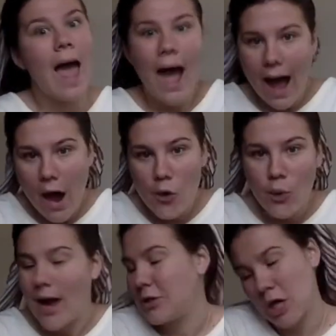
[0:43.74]
how
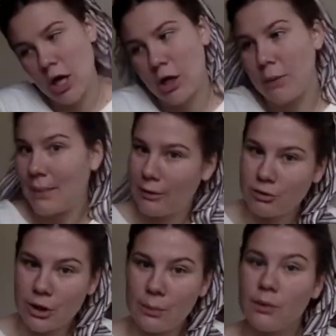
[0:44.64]
I turn my
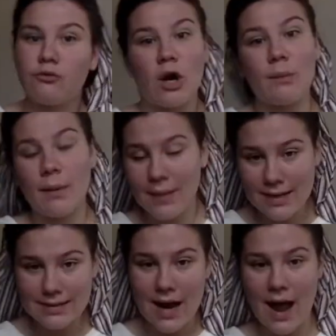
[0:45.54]
room from
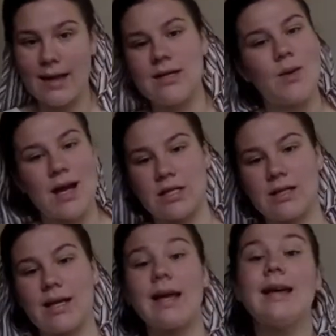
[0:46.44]
pigsty into
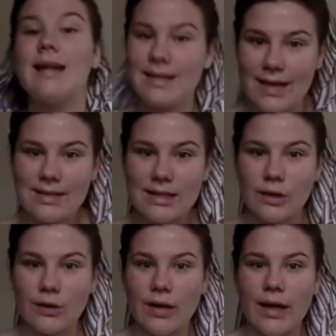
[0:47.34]
actually decent
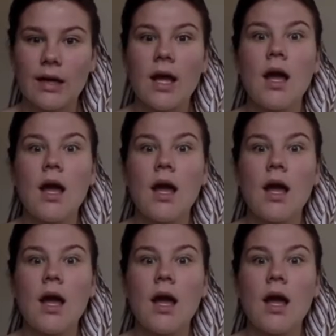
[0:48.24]
looking.